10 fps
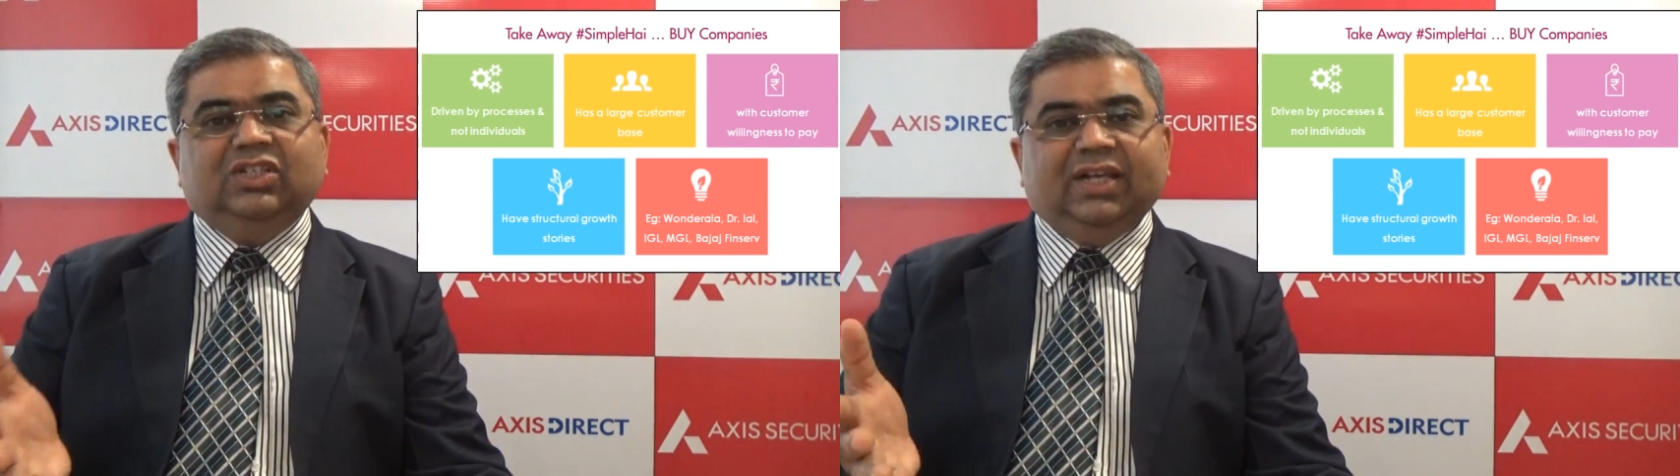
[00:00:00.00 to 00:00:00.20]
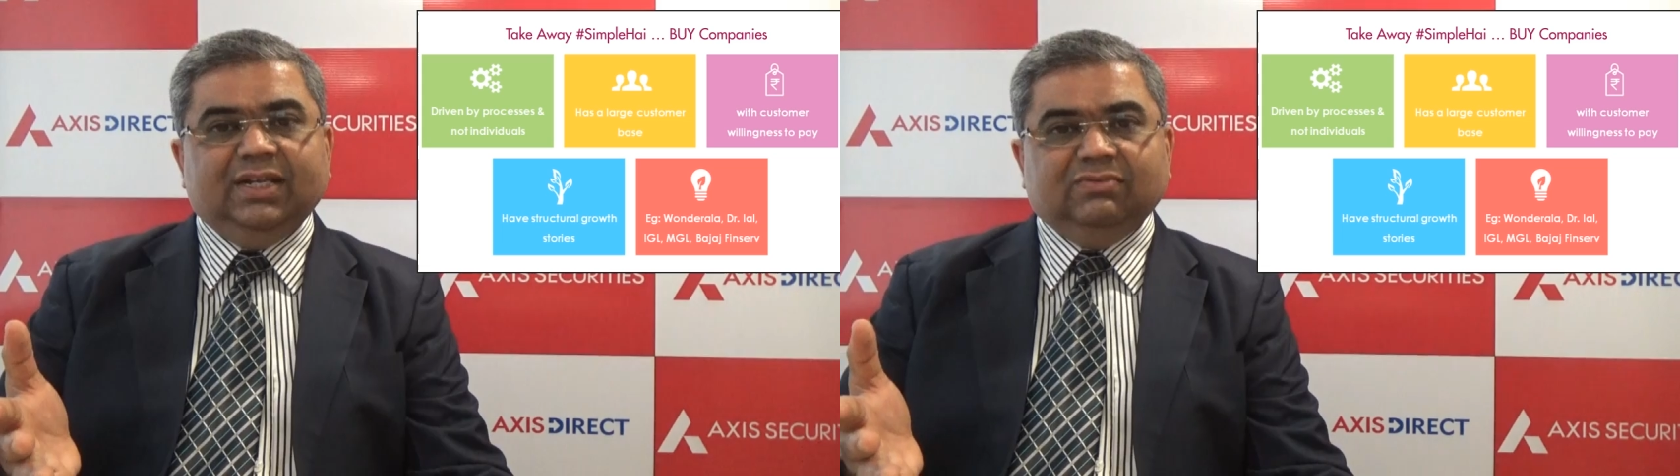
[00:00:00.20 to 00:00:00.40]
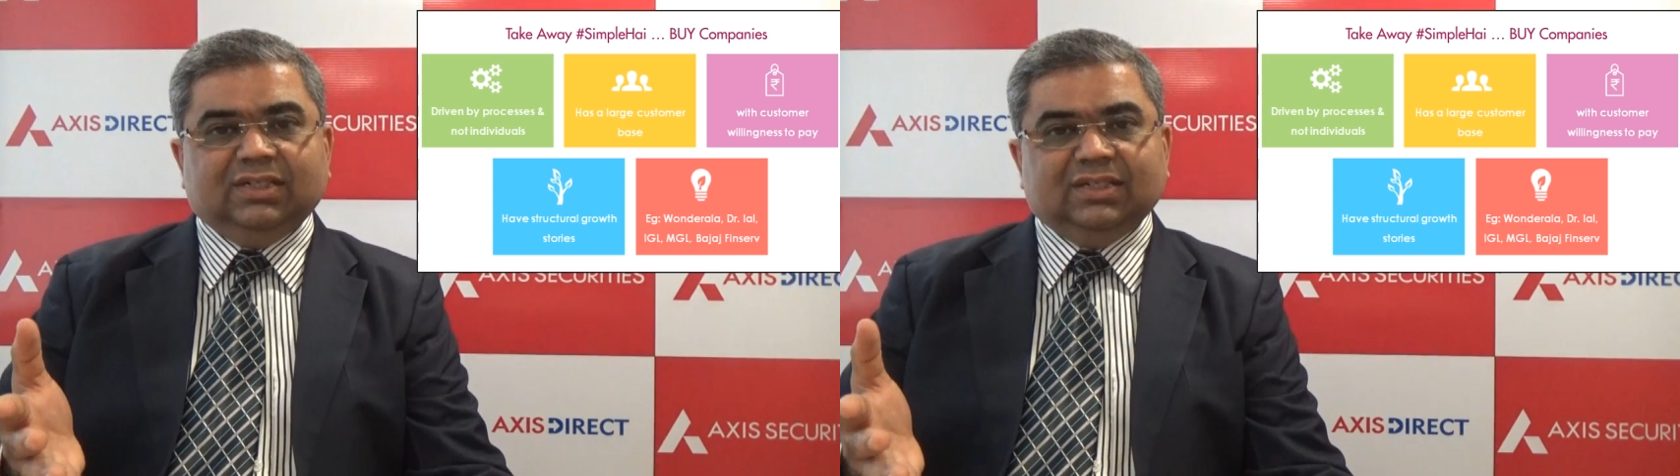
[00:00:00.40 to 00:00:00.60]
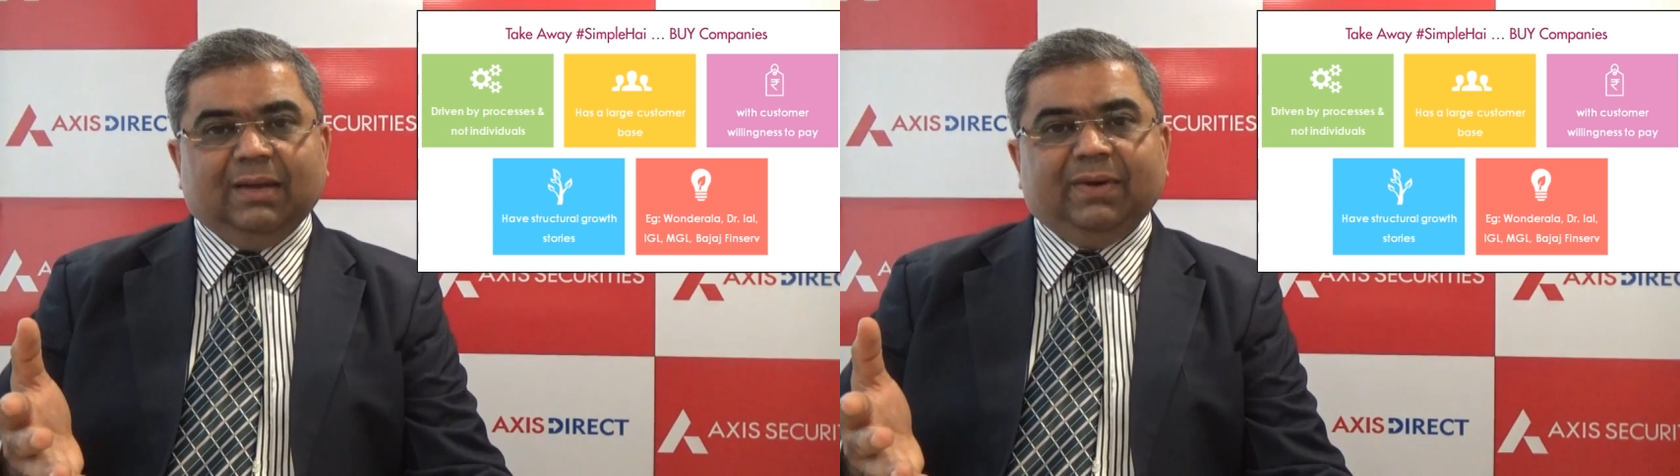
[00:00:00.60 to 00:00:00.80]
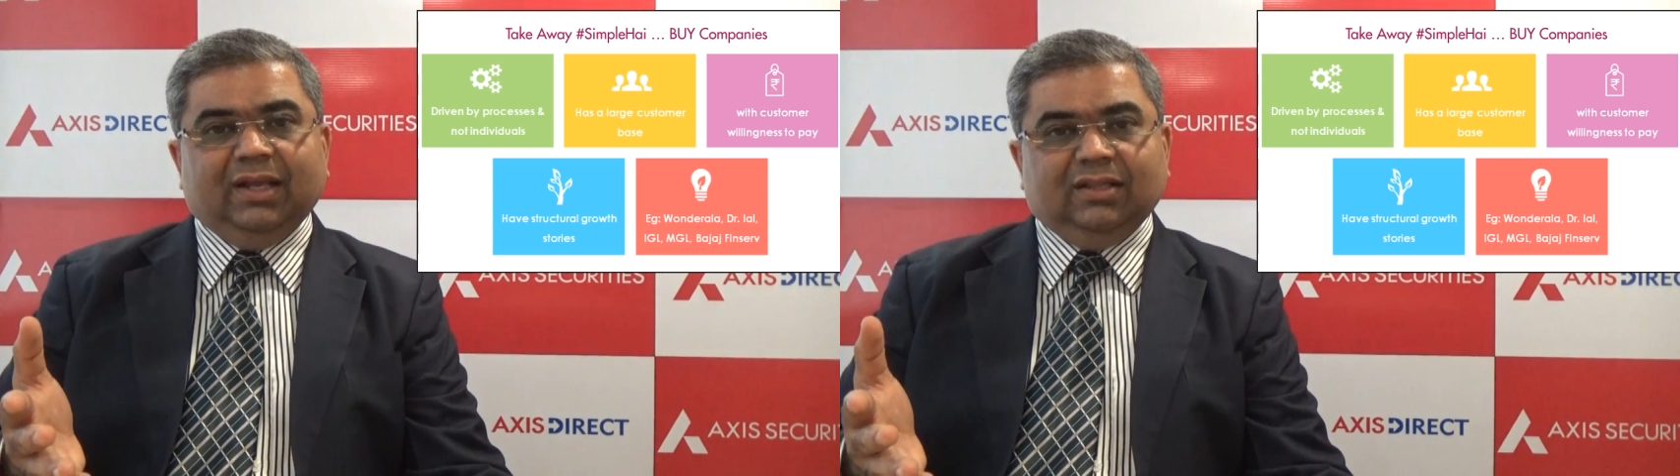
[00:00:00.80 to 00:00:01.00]
change which is
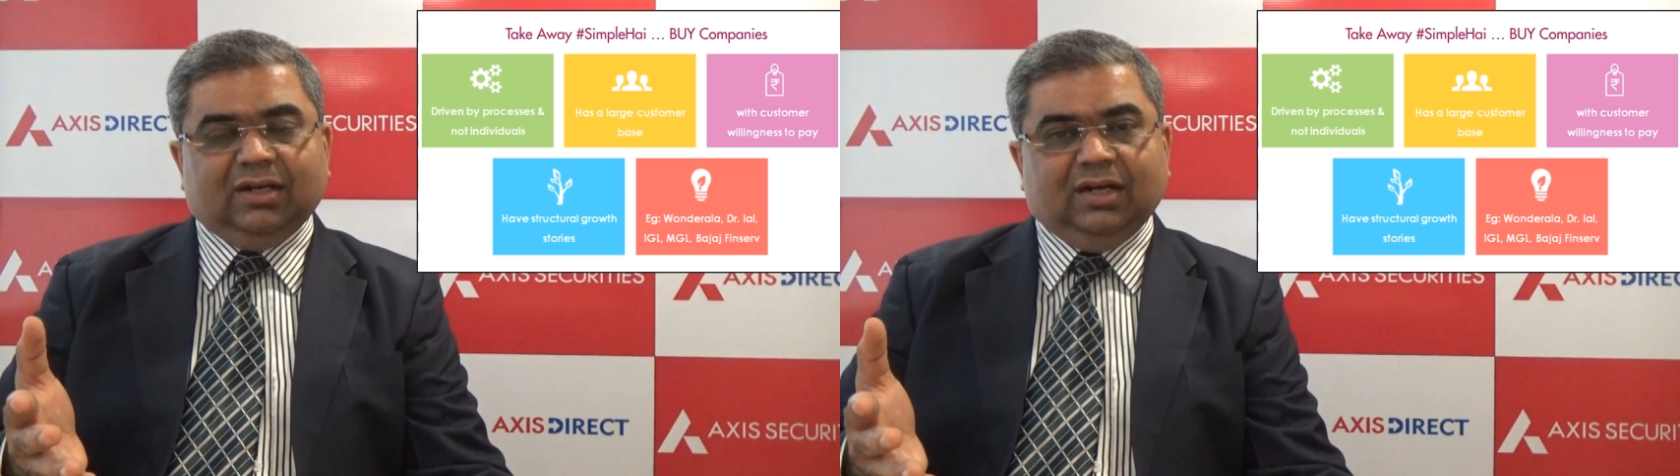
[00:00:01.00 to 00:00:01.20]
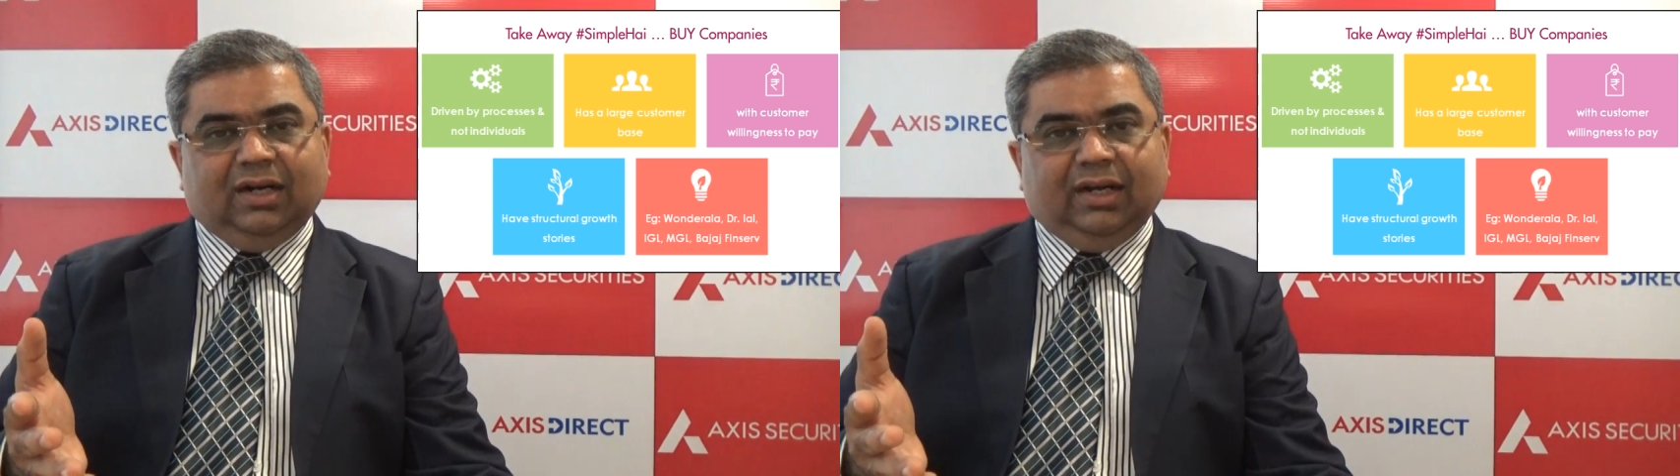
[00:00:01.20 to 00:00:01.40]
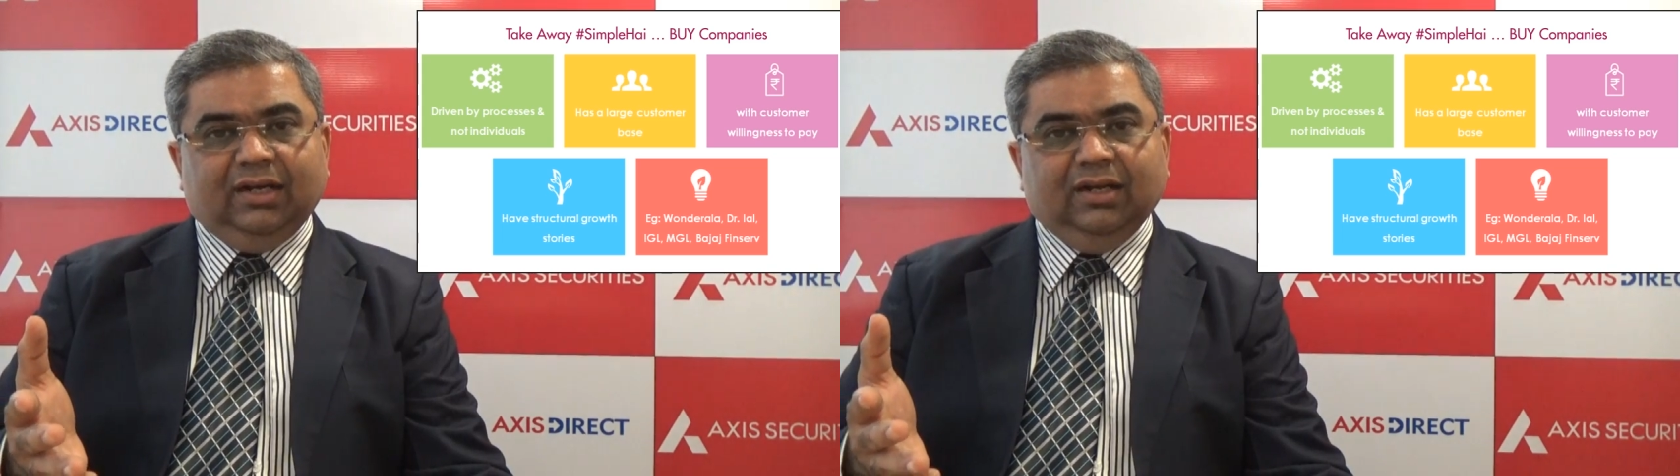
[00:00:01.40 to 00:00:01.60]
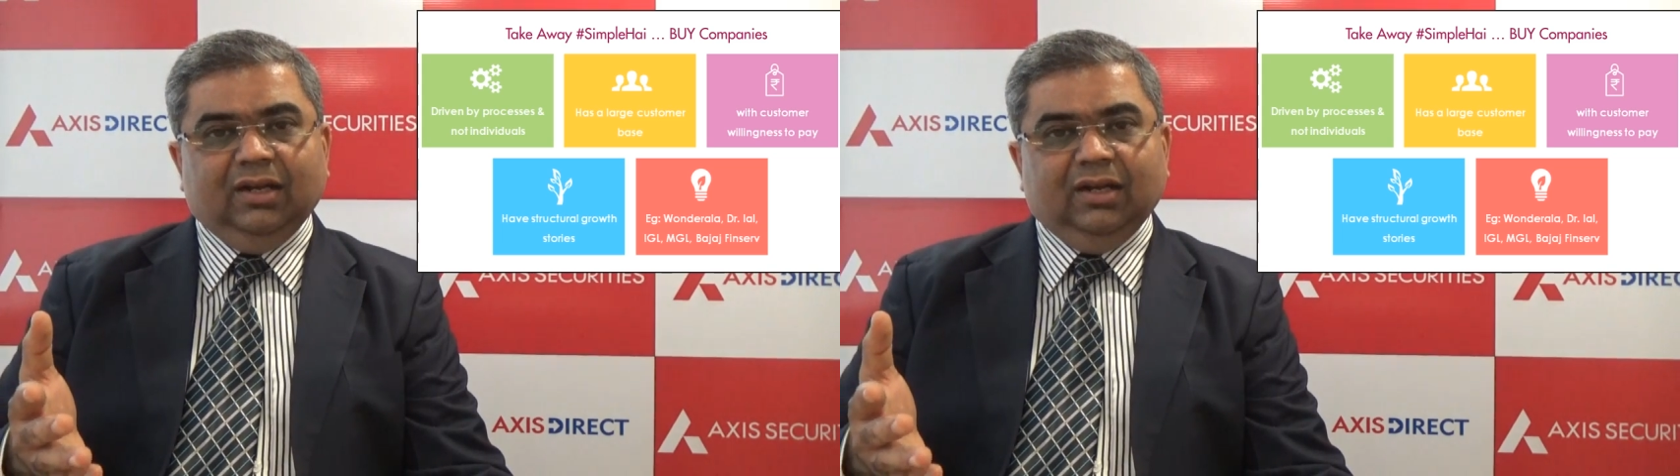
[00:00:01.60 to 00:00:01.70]
happening in the country,